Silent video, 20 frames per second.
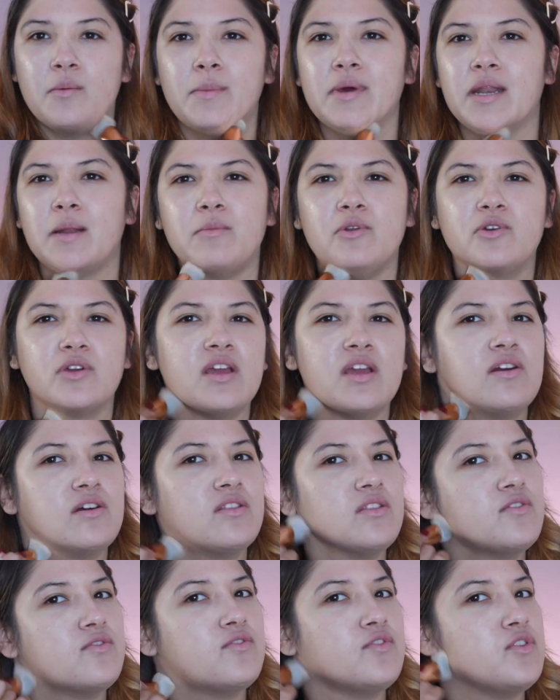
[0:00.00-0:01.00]
But I'm looking
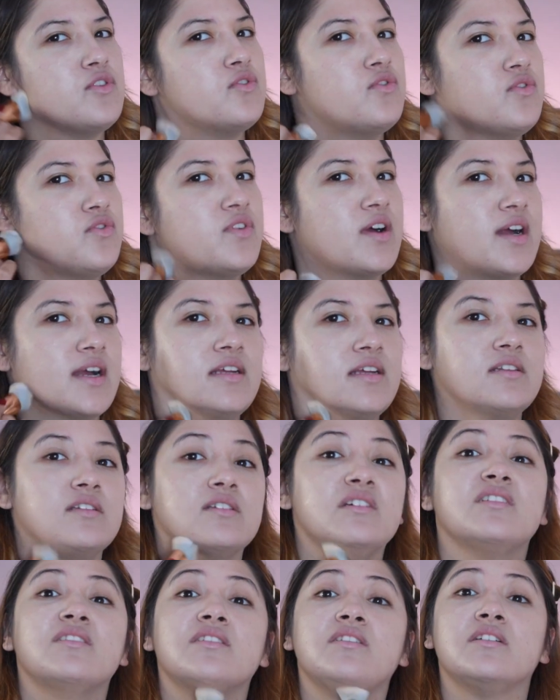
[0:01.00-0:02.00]
on the
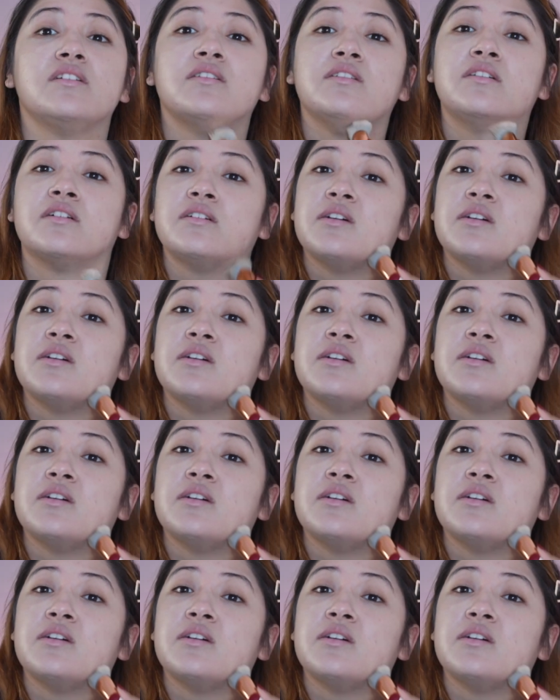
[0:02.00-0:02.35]
viewfinder.